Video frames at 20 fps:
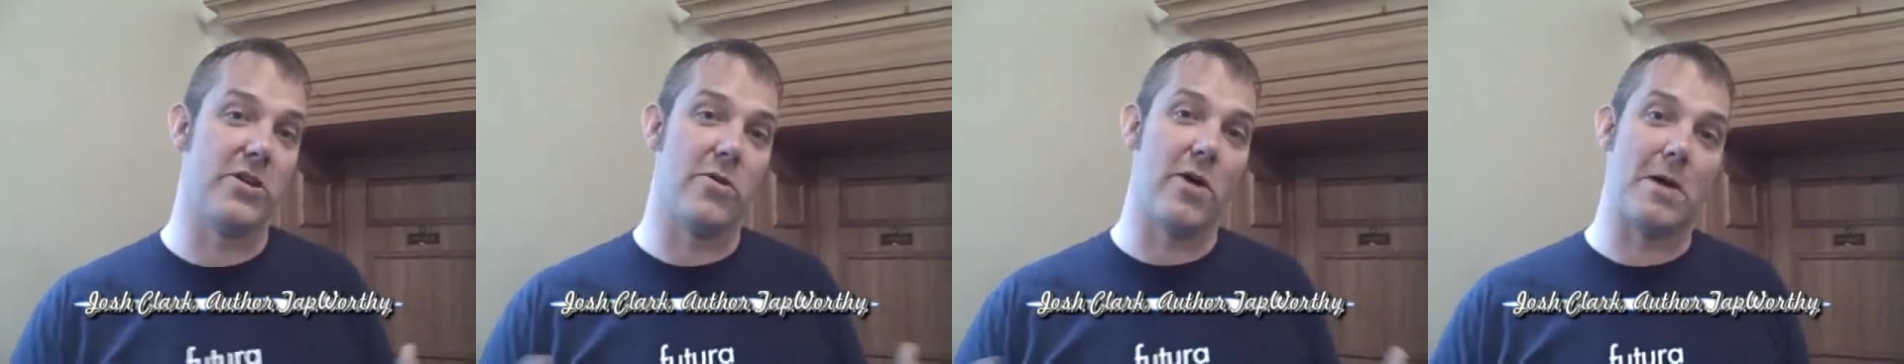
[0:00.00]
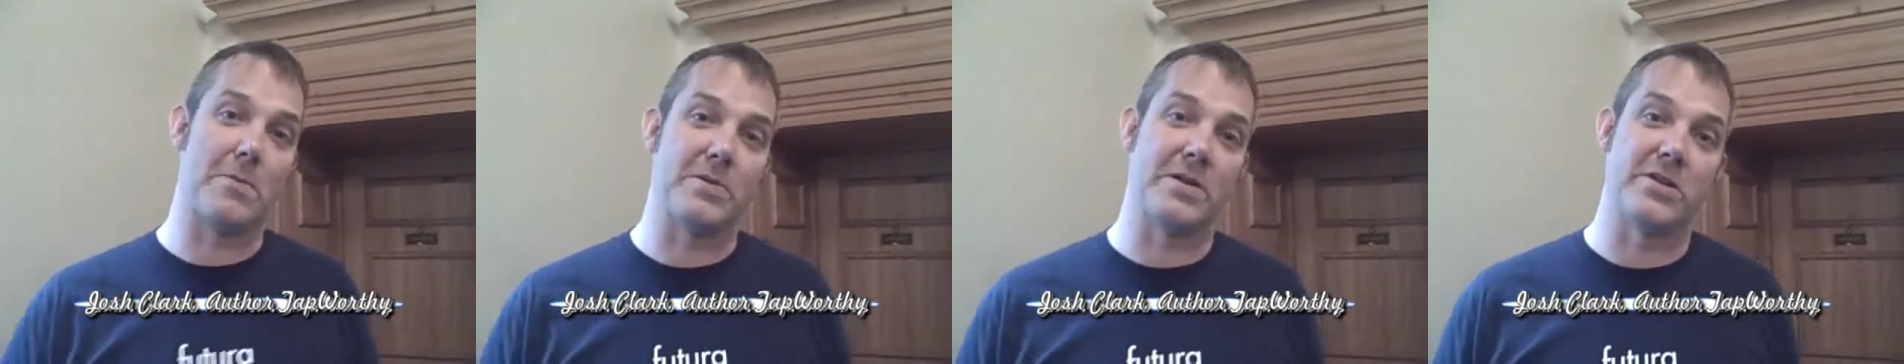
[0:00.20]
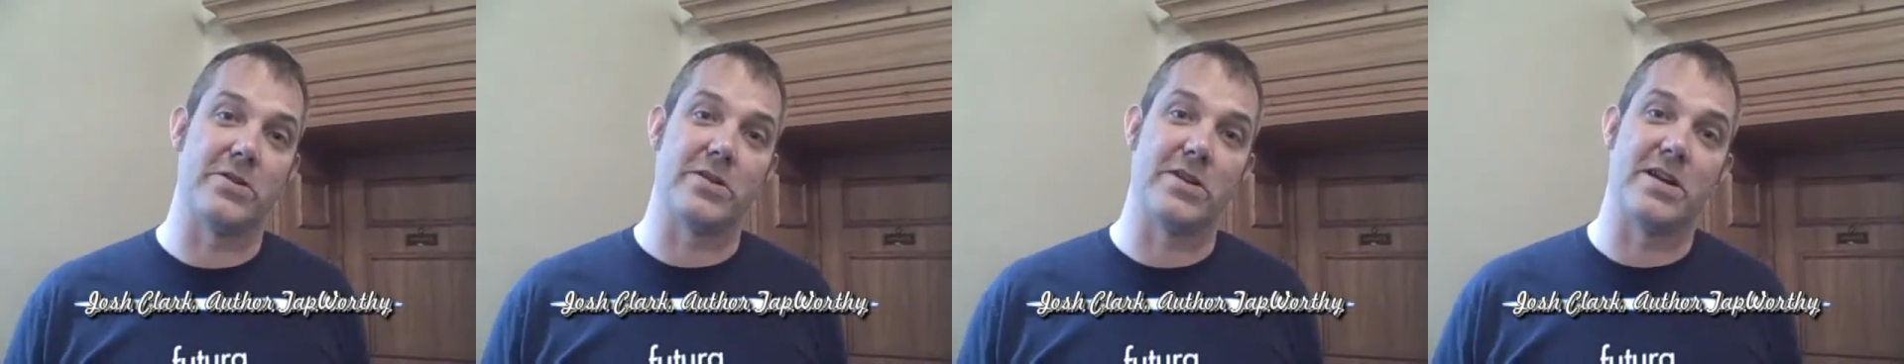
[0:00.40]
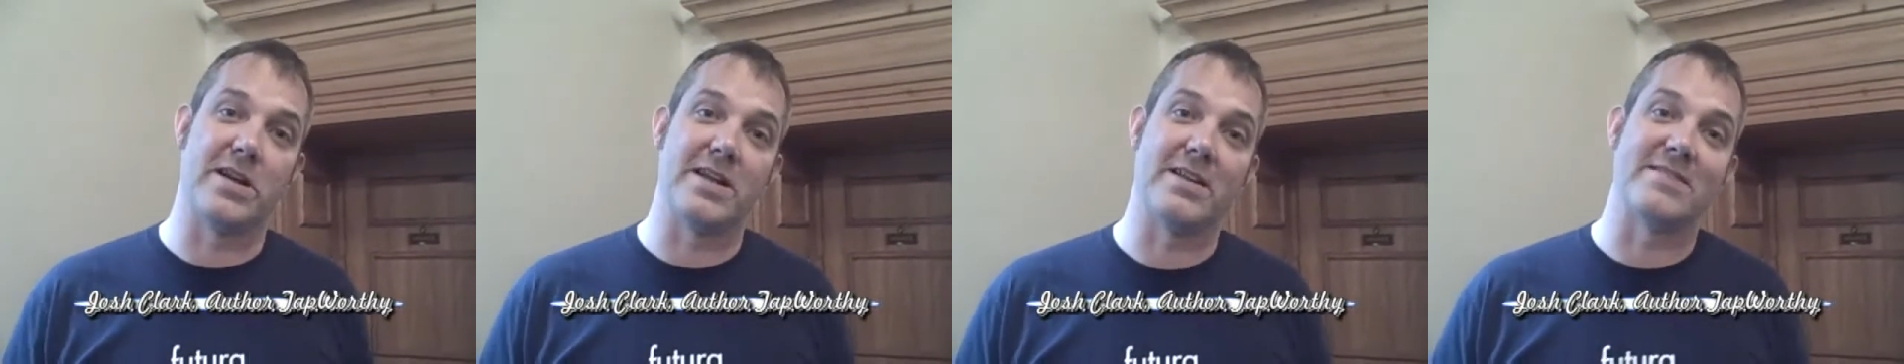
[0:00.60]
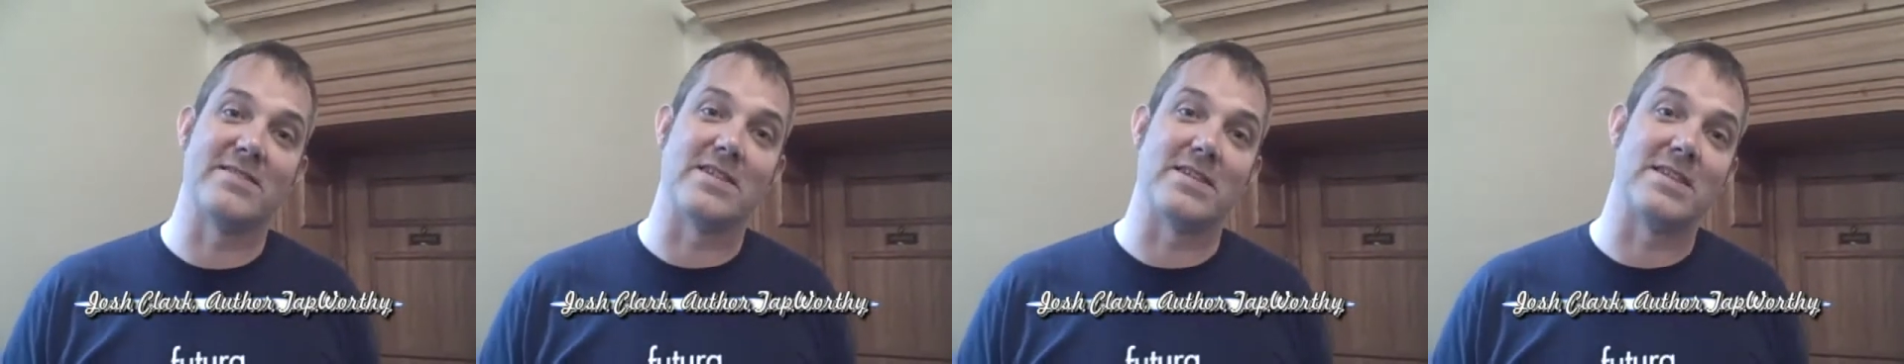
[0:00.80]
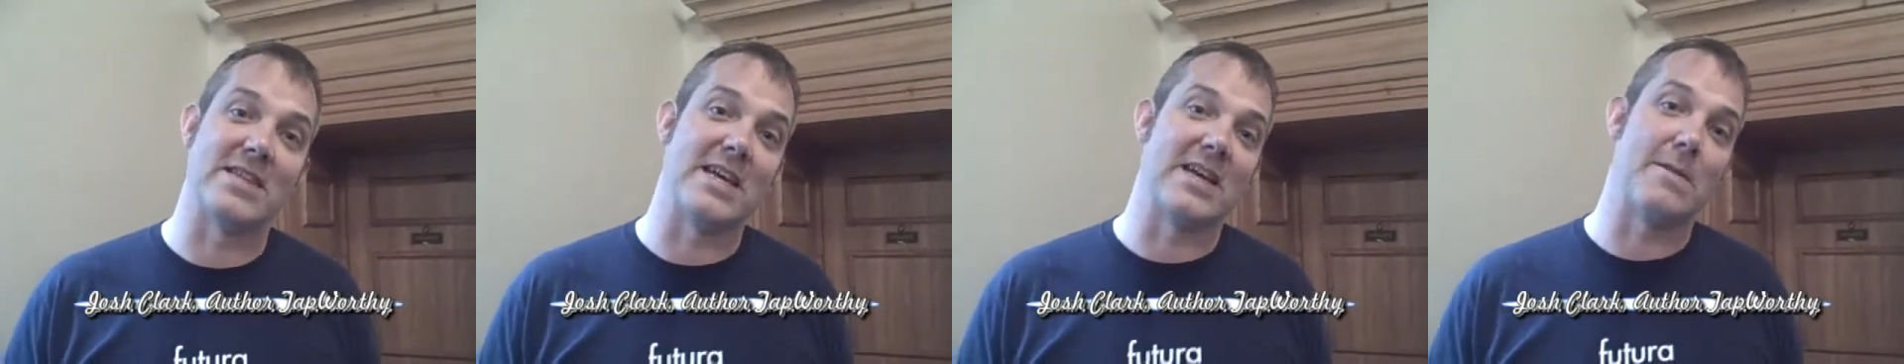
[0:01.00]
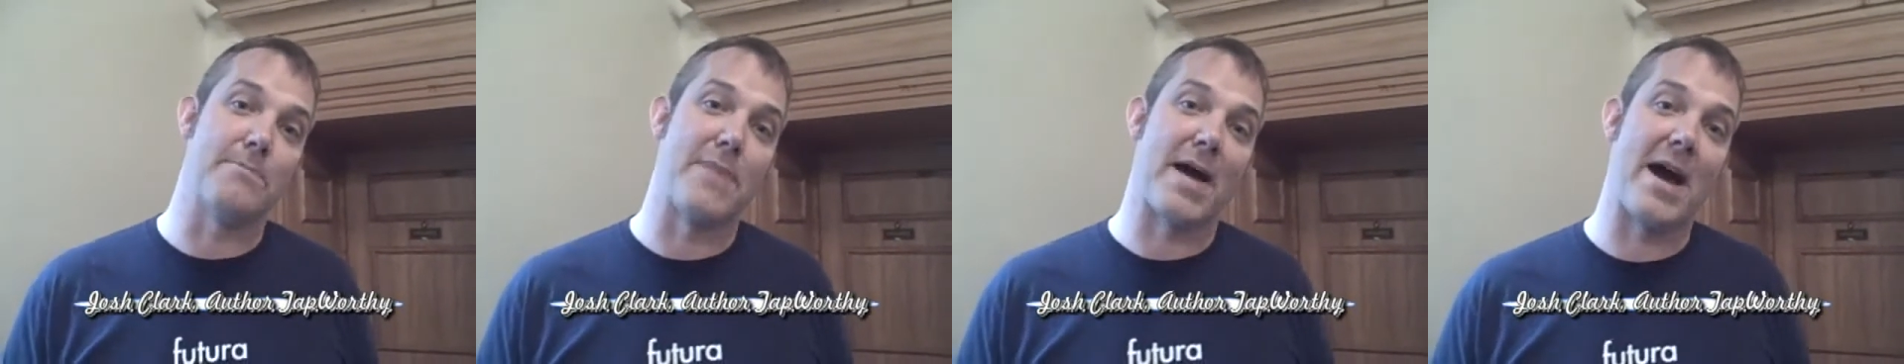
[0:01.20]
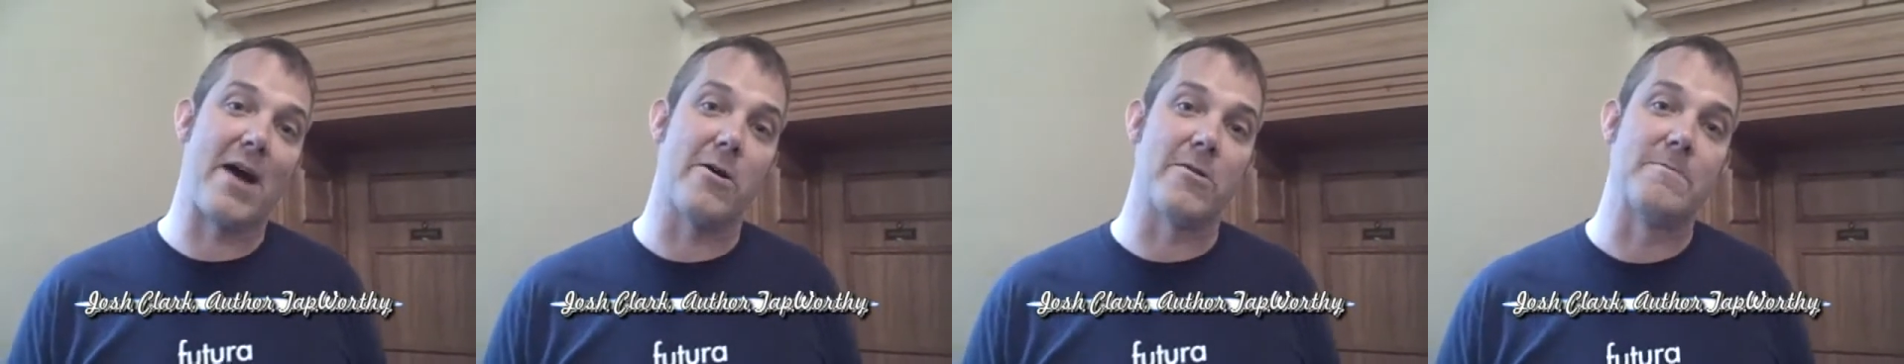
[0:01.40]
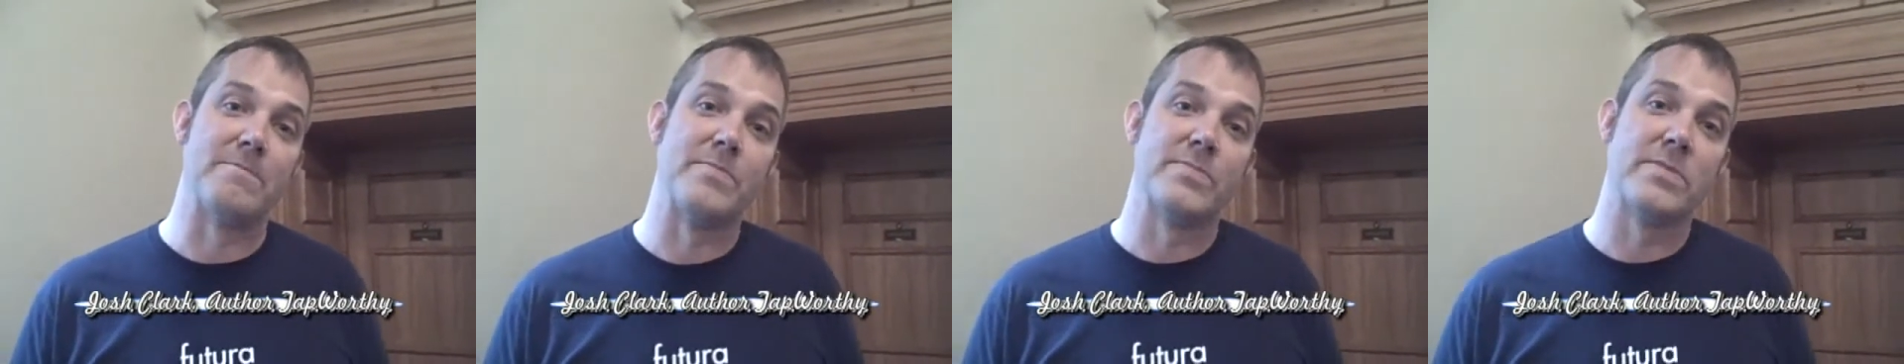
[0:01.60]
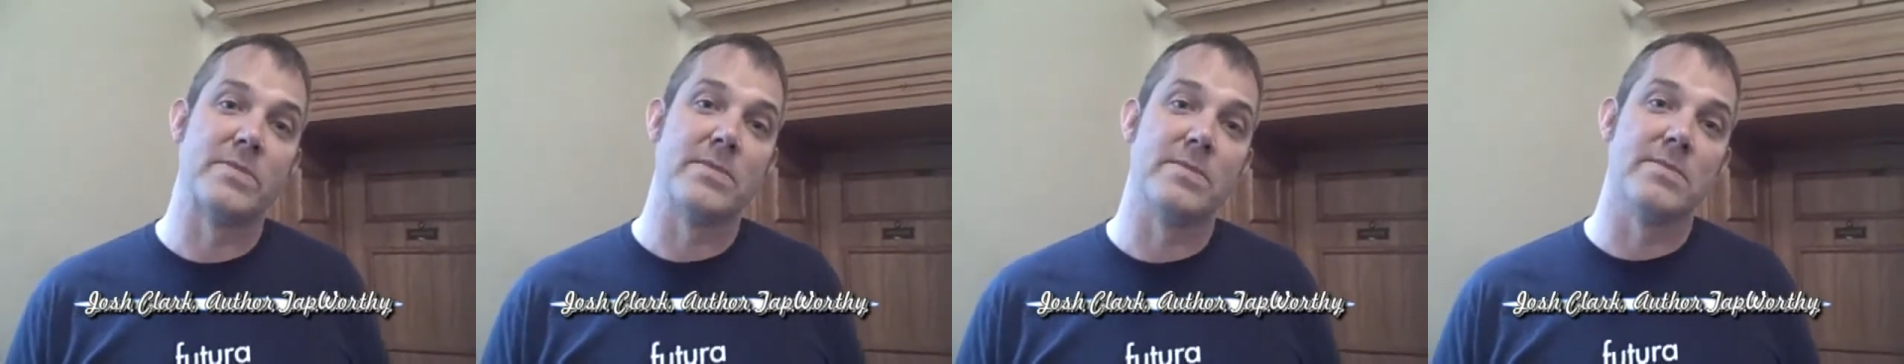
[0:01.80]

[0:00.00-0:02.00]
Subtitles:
new opportunities to think about